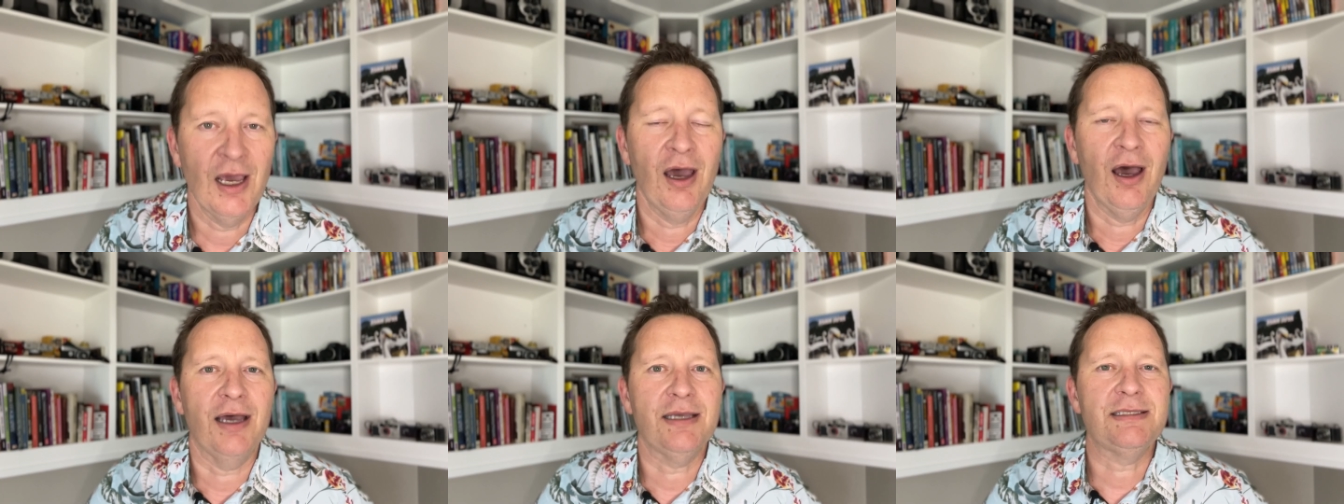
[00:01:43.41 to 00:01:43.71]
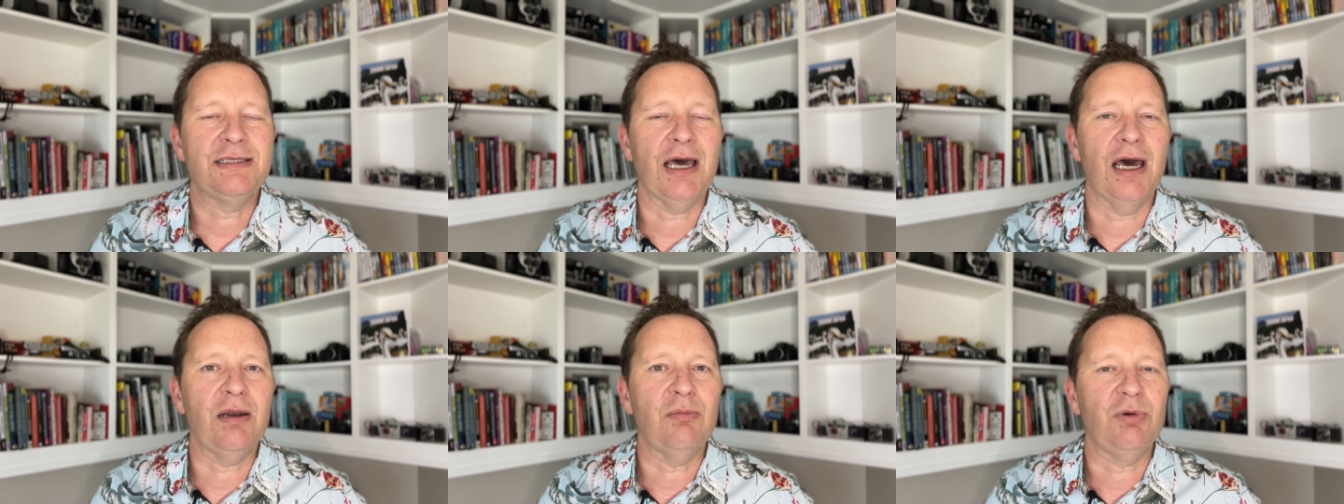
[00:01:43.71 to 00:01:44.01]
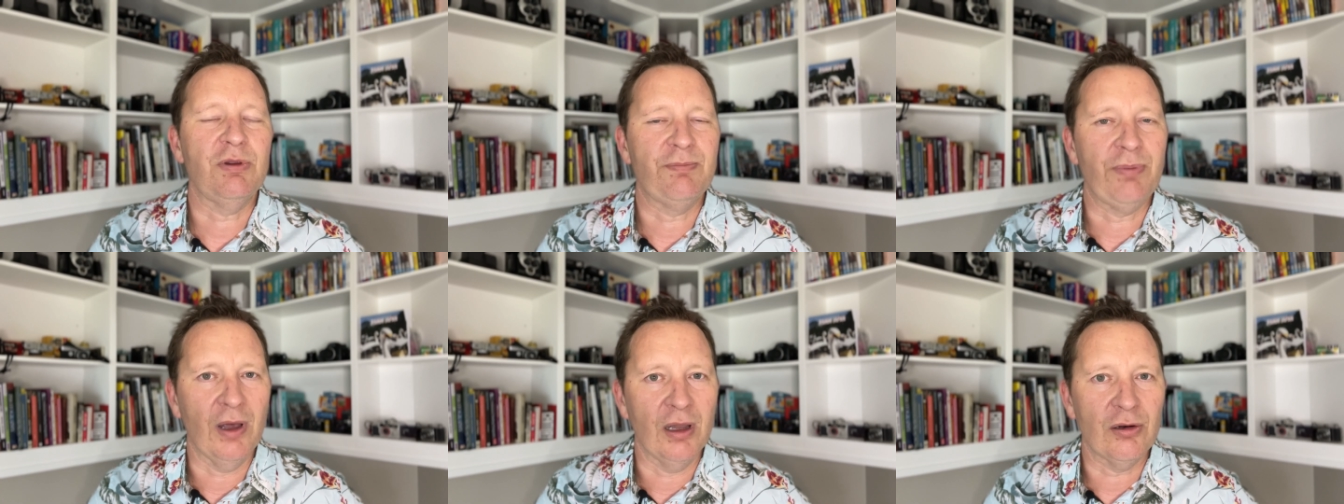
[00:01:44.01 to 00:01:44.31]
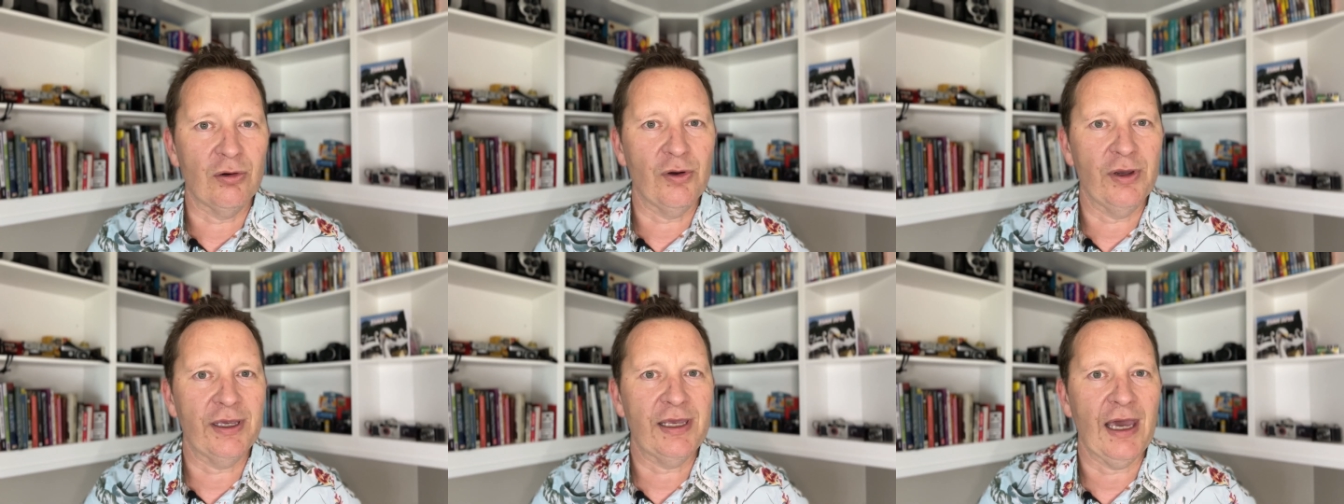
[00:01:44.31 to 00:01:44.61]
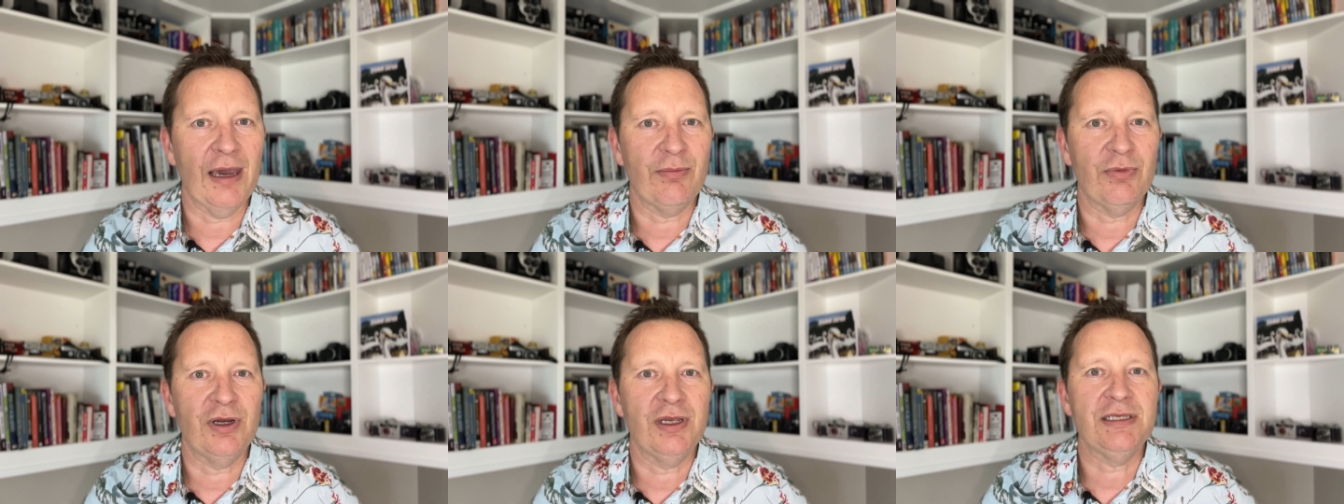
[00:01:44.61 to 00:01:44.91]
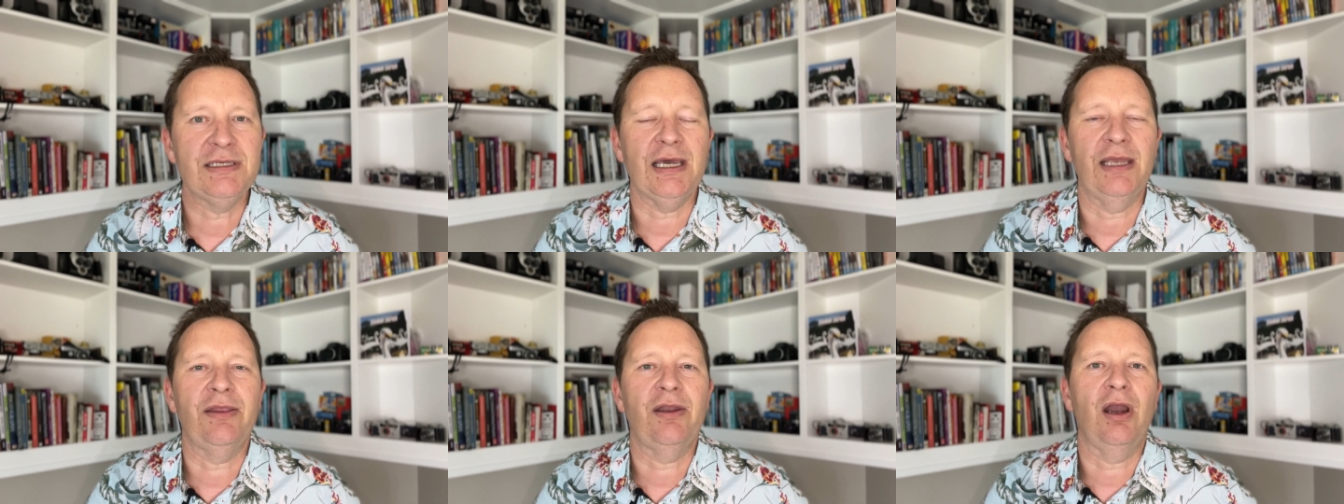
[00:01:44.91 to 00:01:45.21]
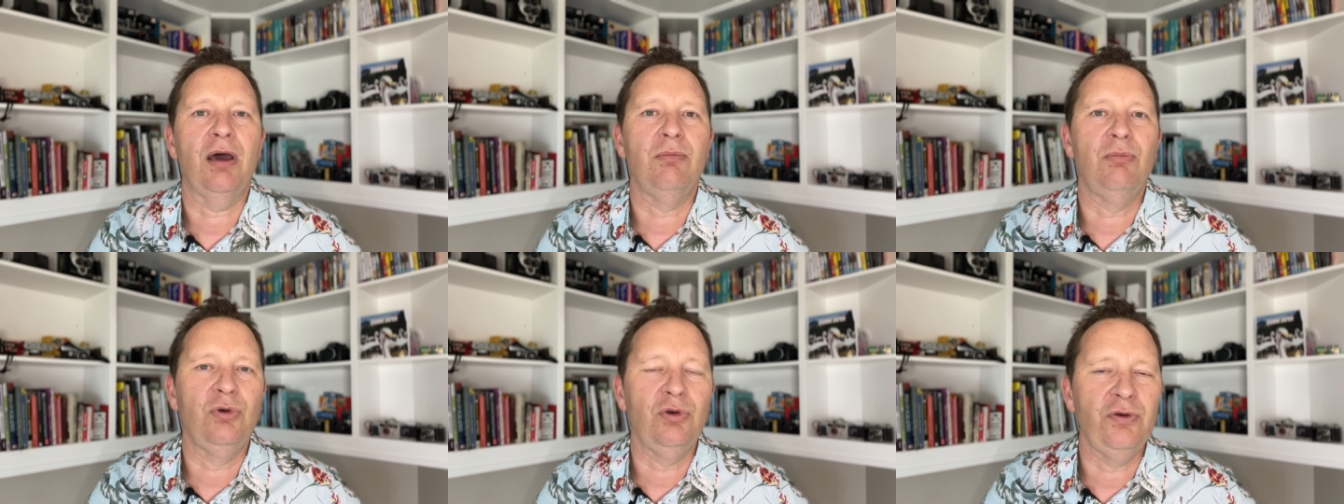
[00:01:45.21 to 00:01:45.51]
I started with Polaroid cameras and then
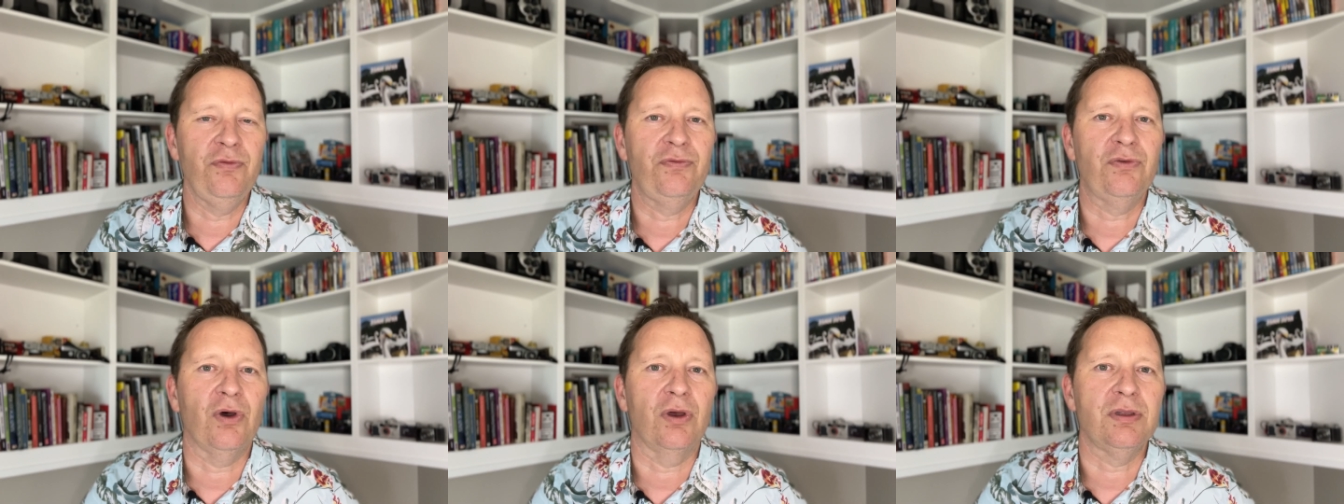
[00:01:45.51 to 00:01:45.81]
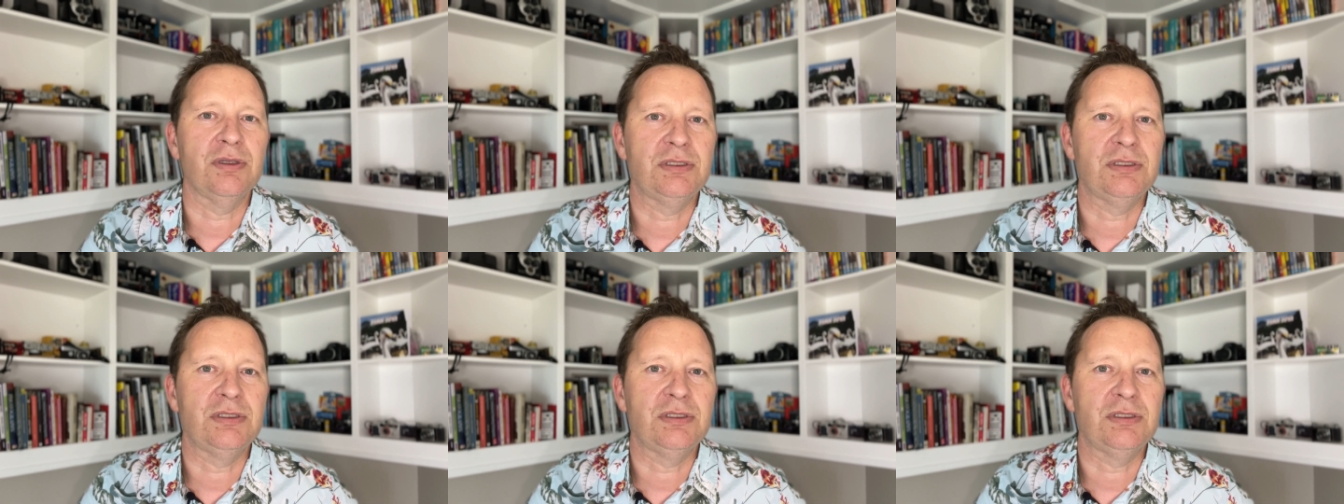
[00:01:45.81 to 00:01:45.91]
I moved on